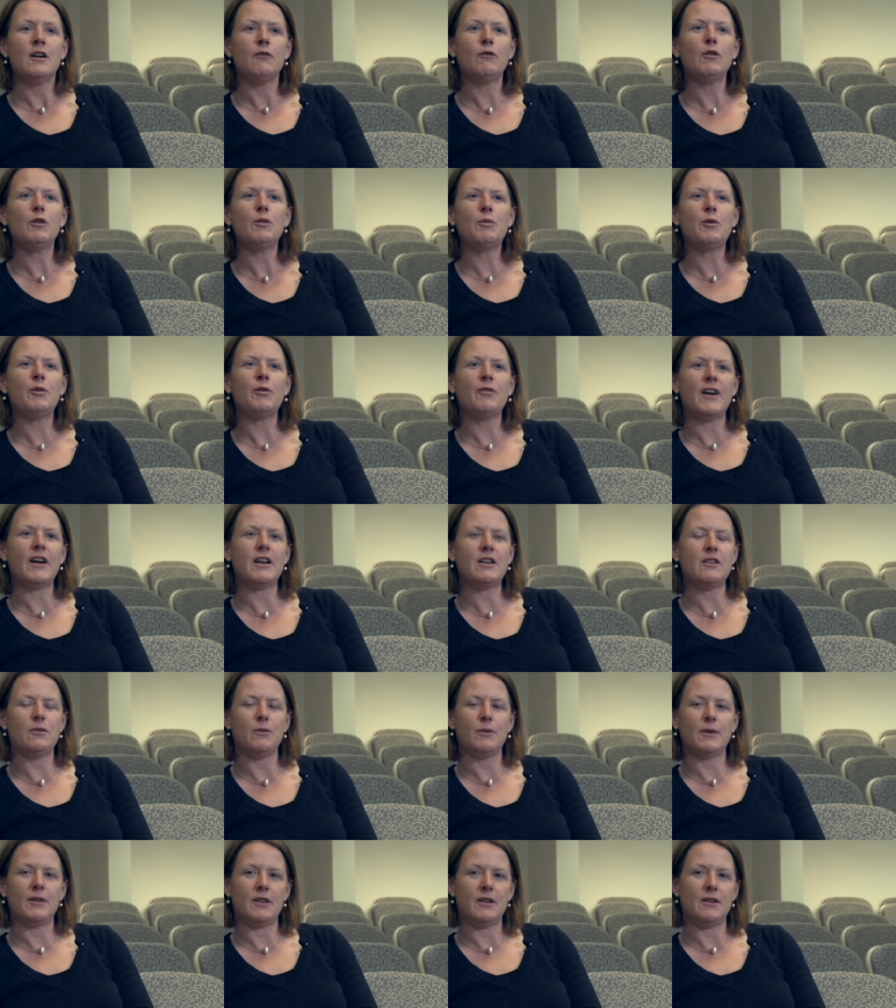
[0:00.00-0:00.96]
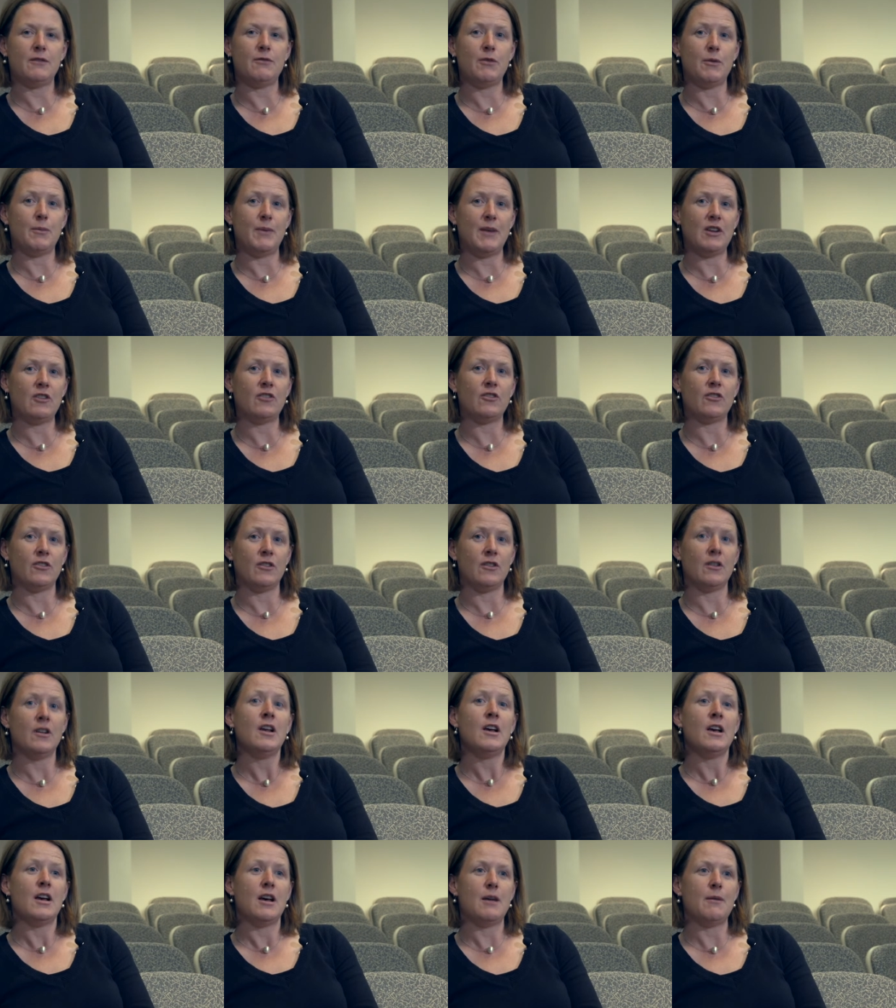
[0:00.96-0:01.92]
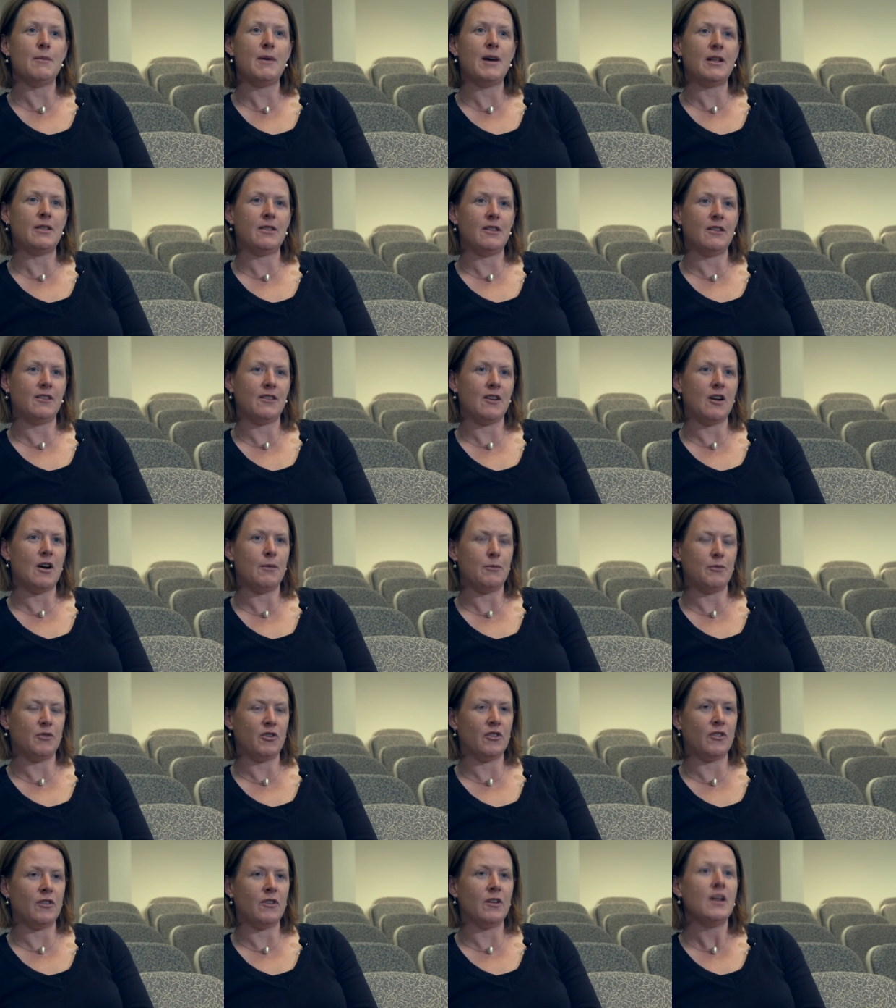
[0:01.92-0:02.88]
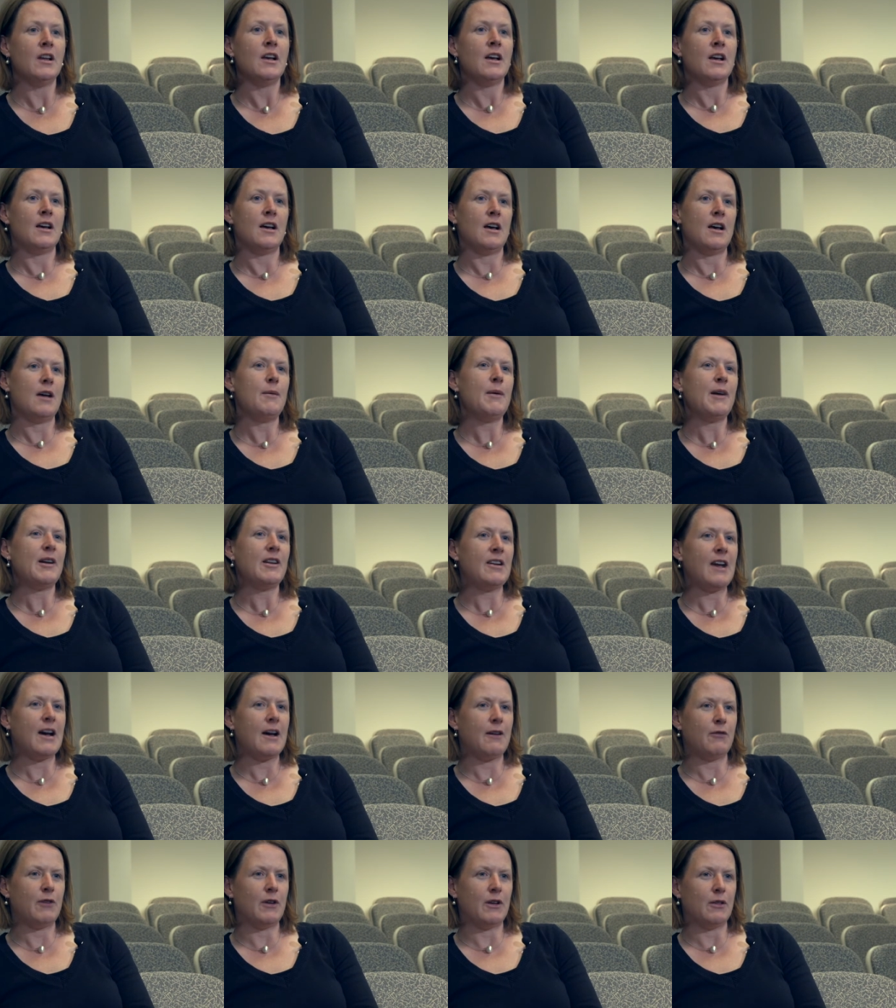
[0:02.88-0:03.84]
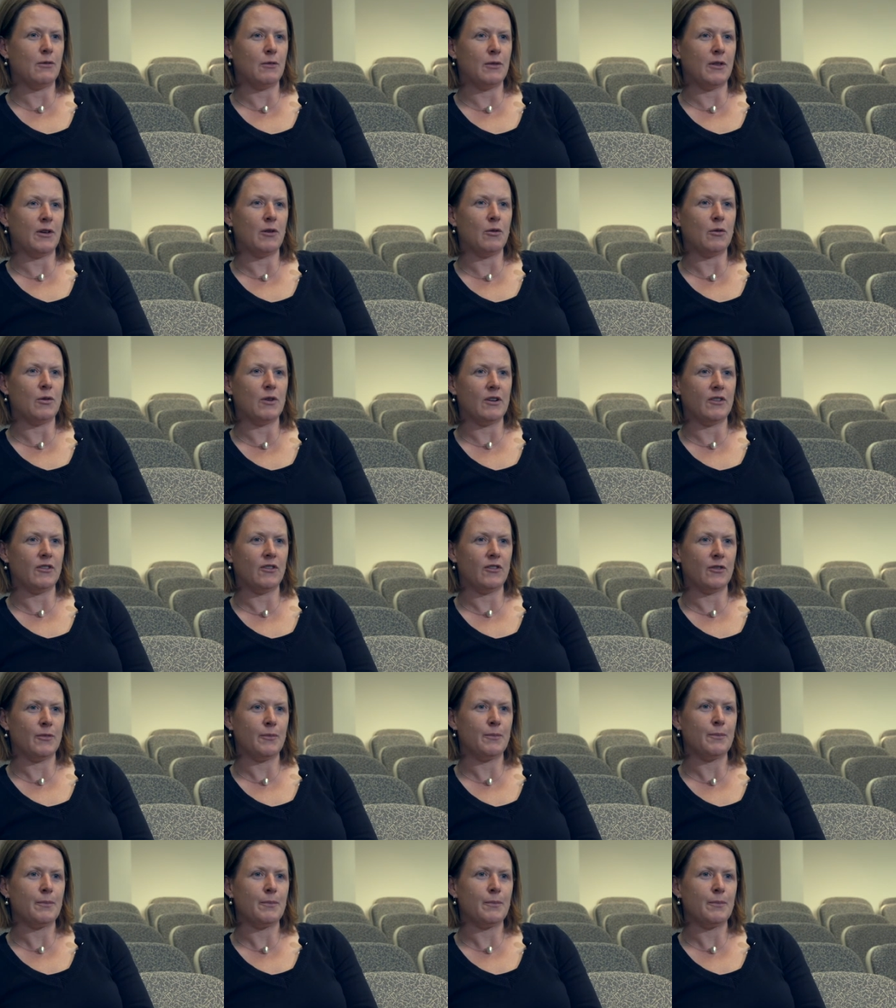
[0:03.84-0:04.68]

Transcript: We'll provide you with information about this option about halfway through the course.